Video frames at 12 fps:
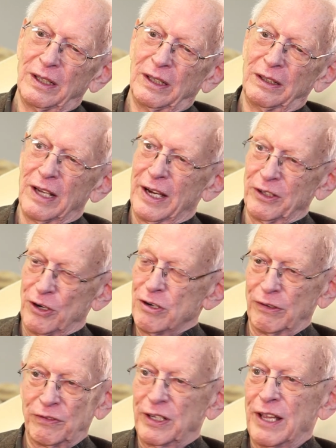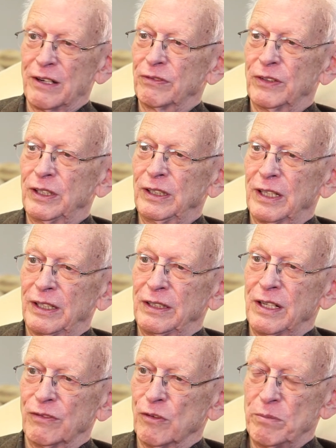Now, I'd heard of Santa Fe, I'd
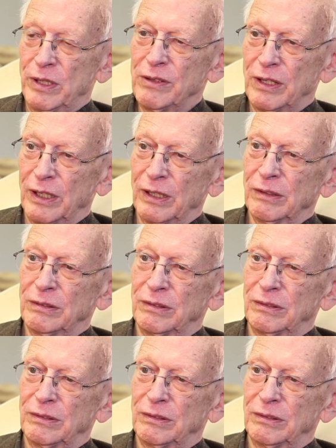never been there,